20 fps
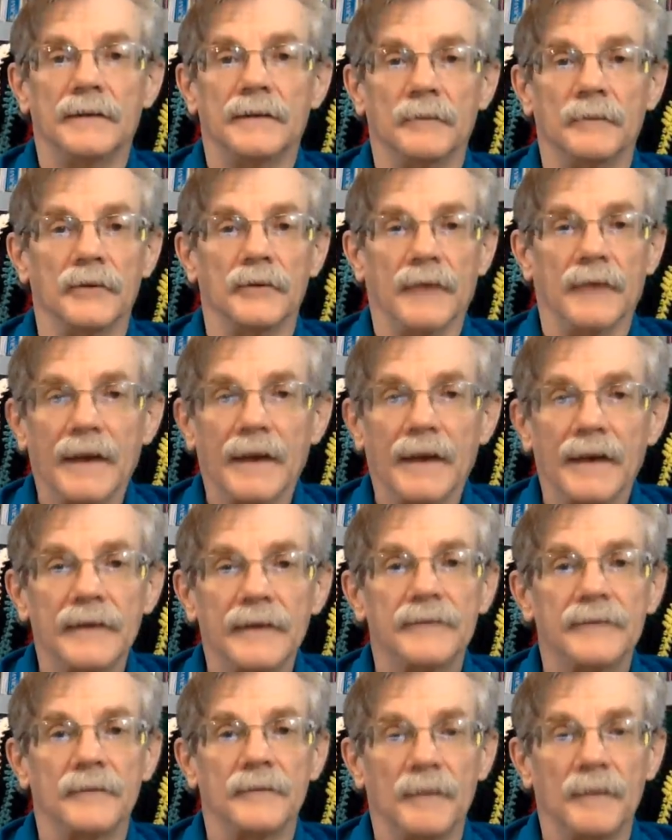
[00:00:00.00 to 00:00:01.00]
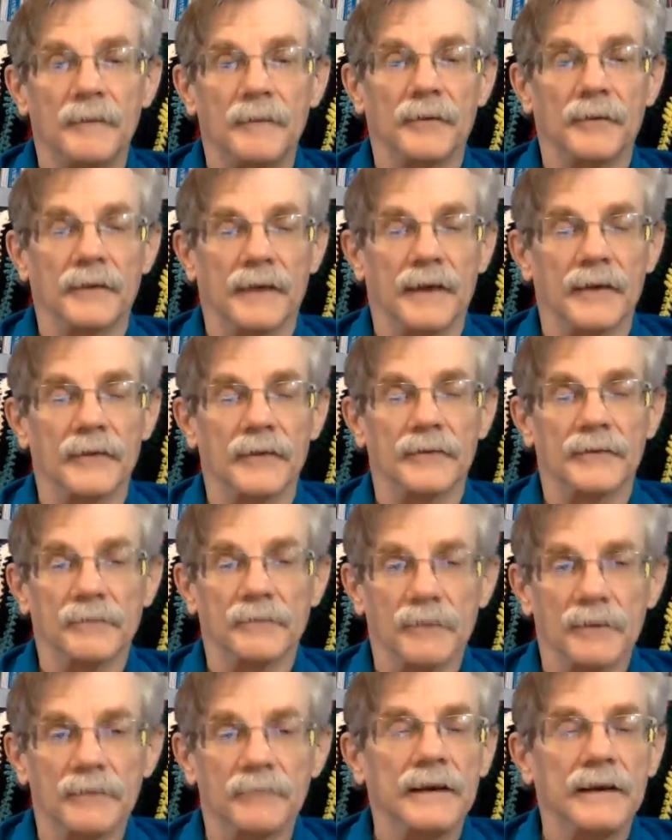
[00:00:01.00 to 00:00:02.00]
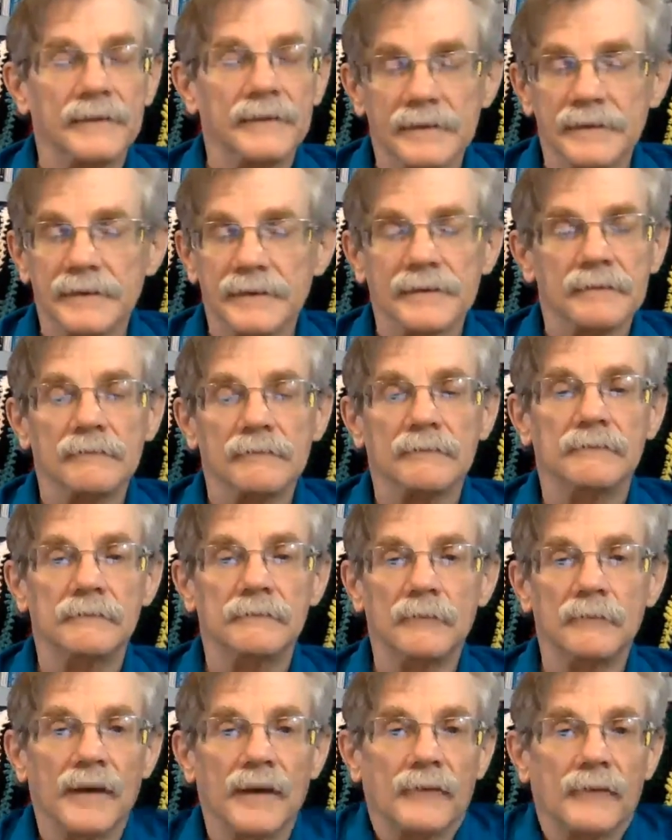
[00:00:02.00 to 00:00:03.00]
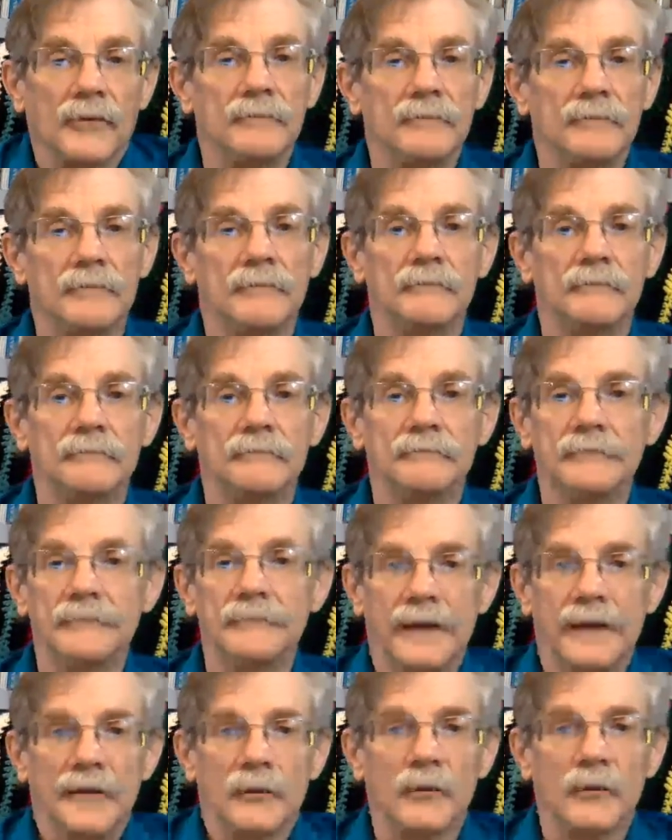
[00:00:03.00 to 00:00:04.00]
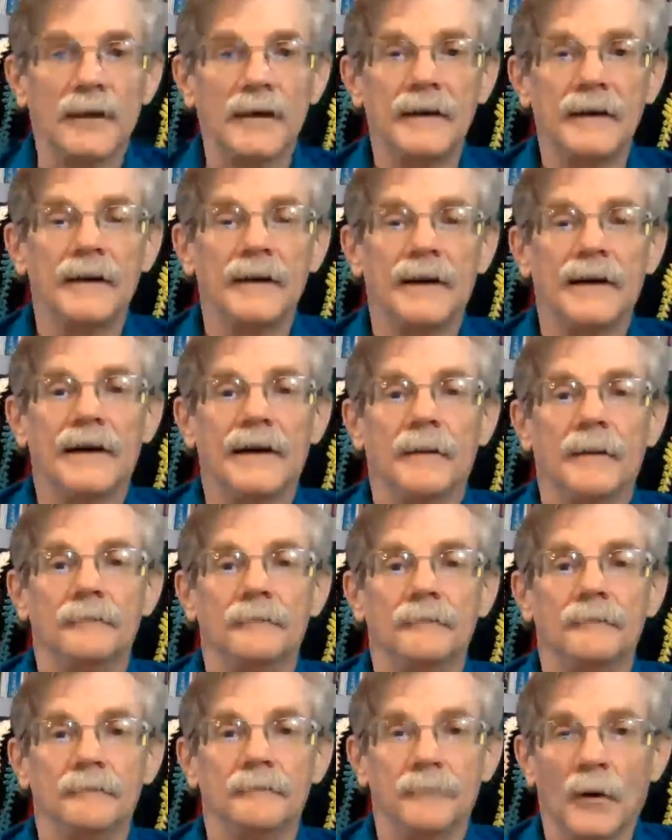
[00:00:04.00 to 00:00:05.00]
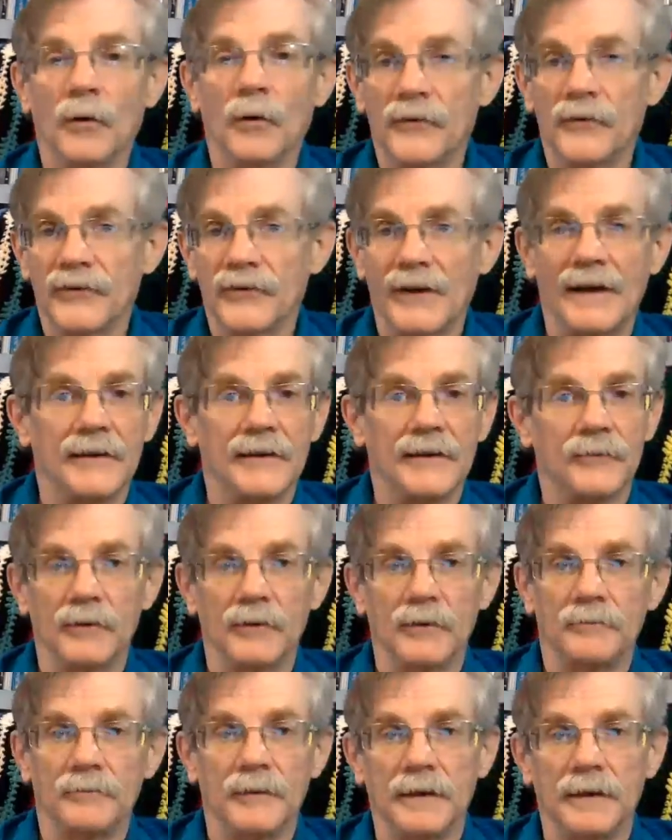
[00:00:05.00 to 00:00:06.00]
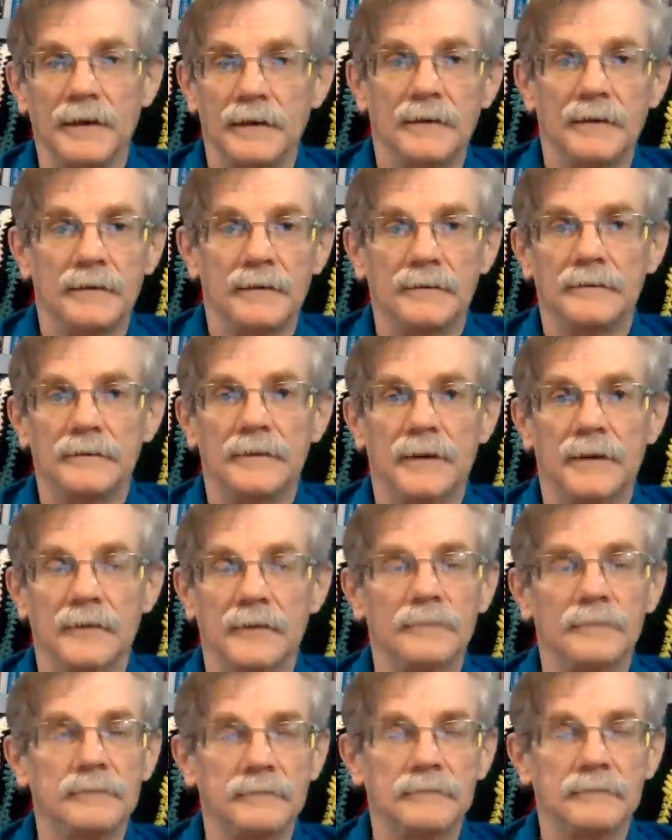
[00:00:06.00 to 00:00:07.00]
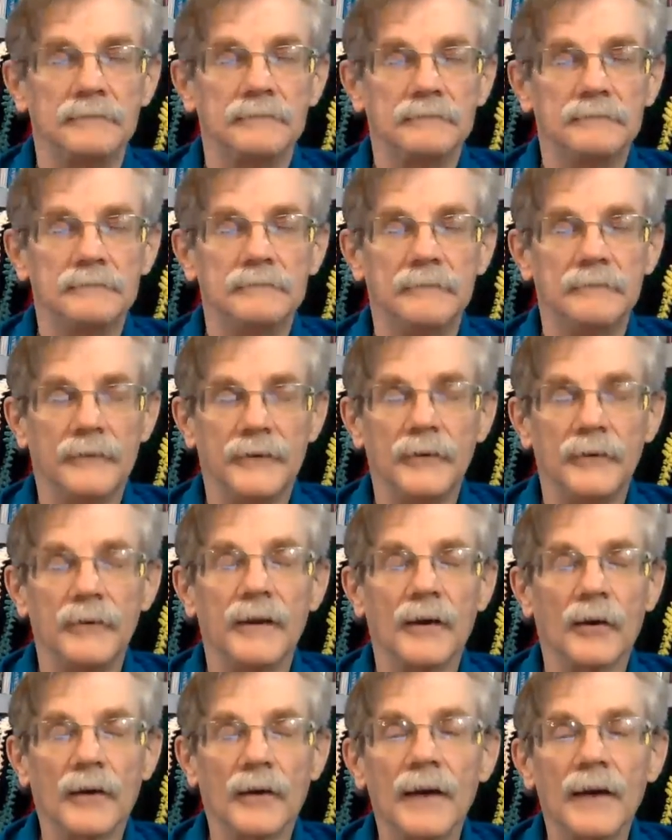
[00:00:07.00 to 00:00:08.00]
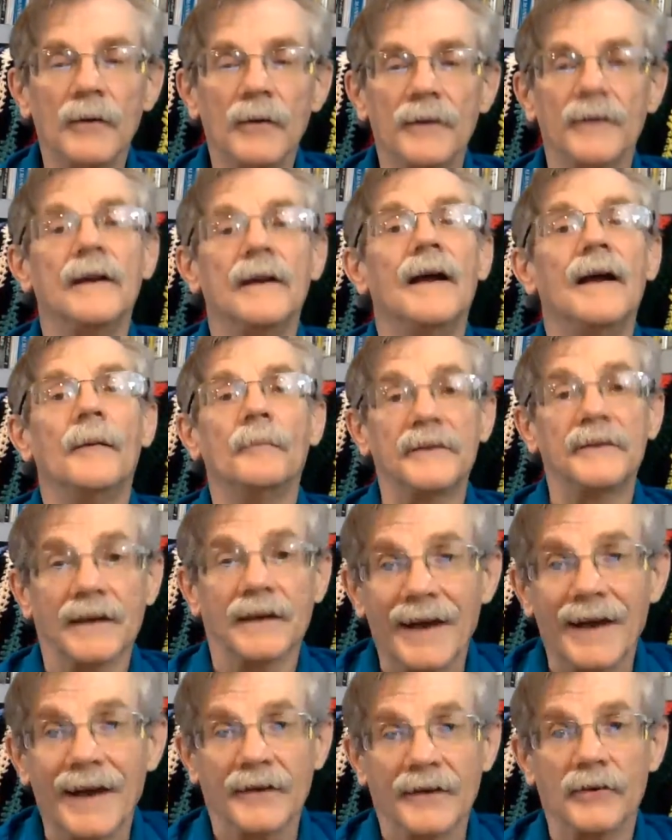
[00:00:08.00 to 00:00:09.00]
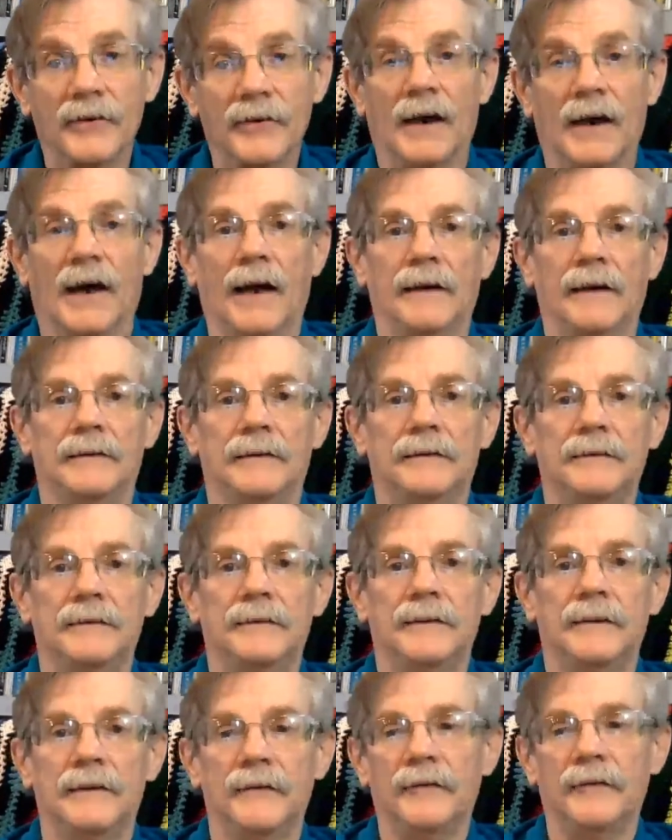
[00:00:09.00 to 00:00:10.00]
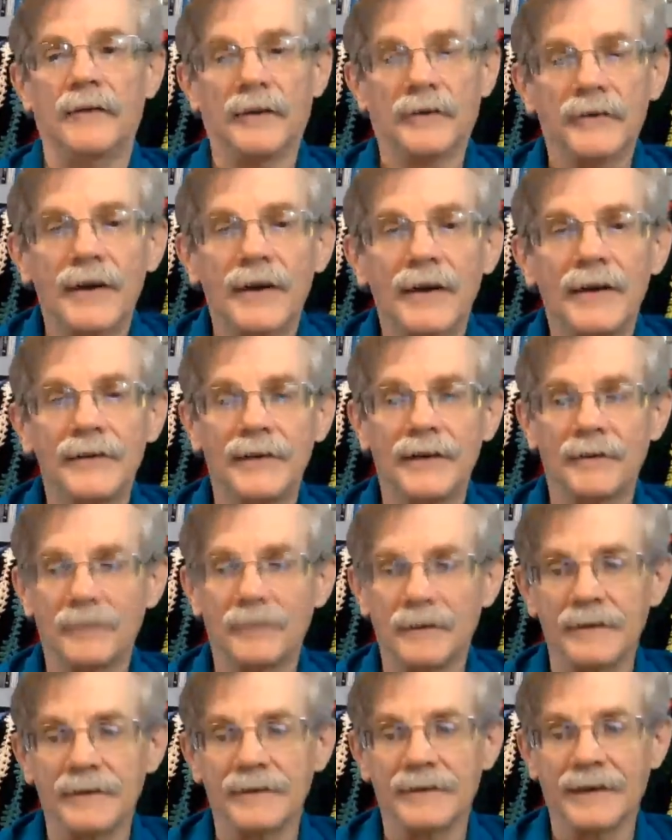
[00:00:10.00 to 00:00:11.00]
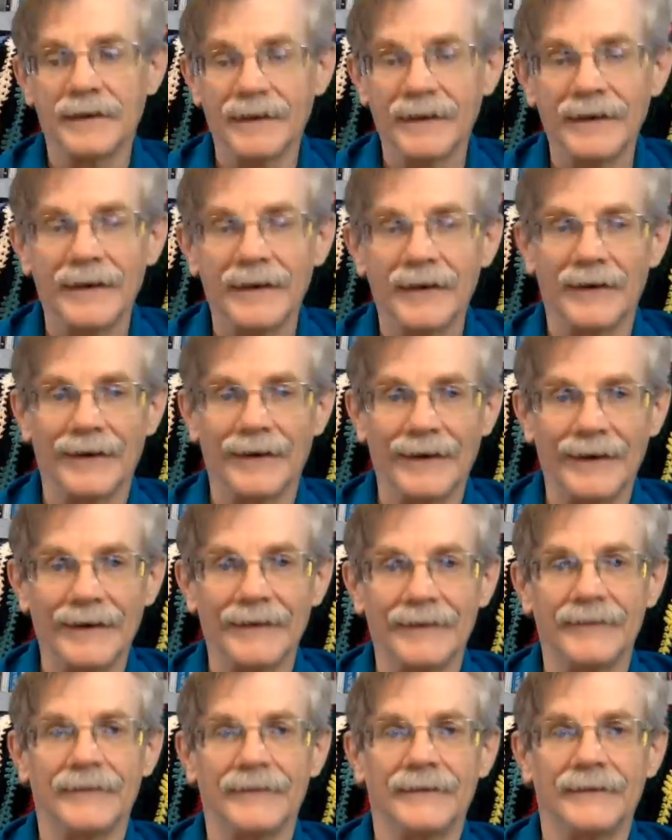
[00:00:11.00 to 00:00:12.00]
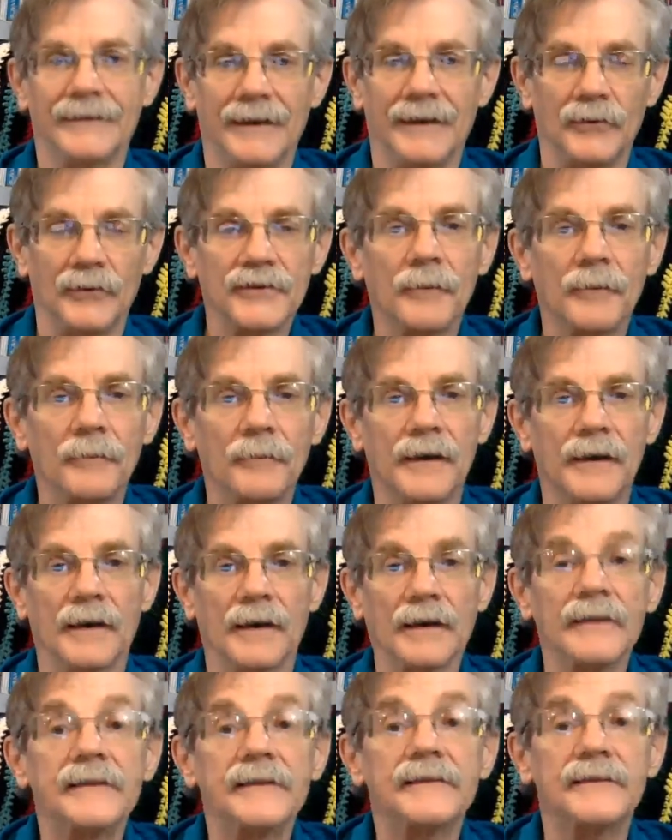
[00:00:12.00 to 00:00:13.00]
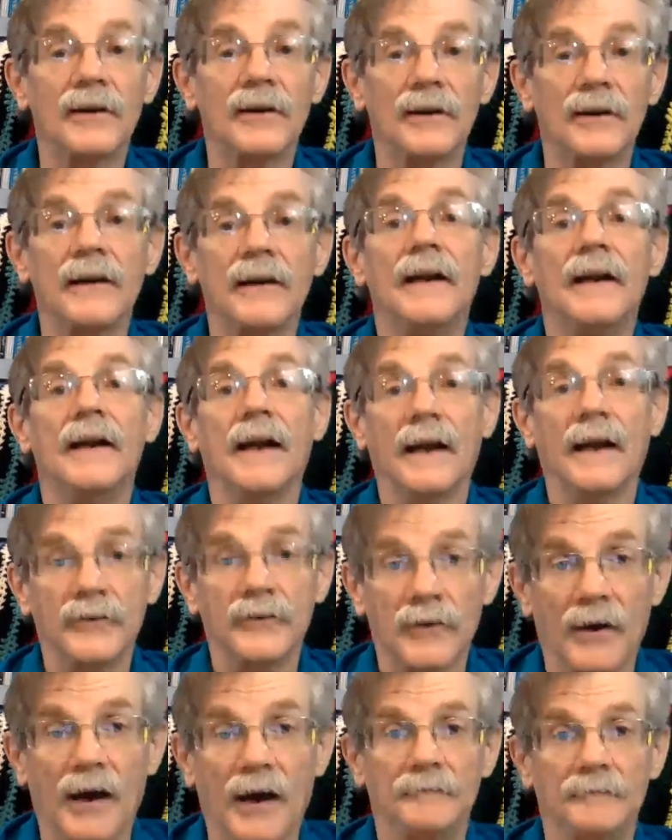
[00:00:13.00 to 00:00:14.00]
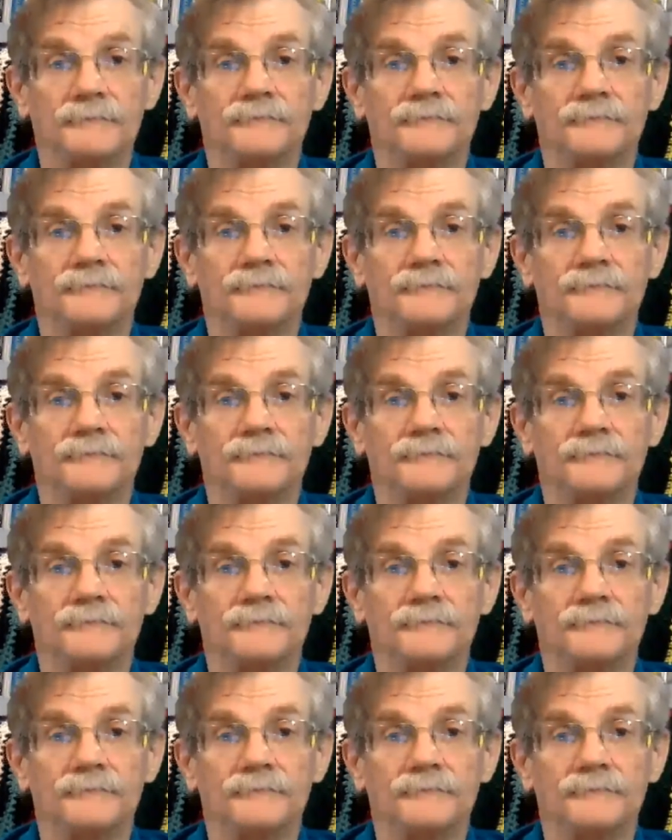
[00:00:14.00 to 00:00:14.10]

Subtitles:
good edits and maybe put together some good pieces, whatever. Either way, both sides would be doing okay with it, but you got to try. If you've not tried yet, please get in there and jump in, at least start and try.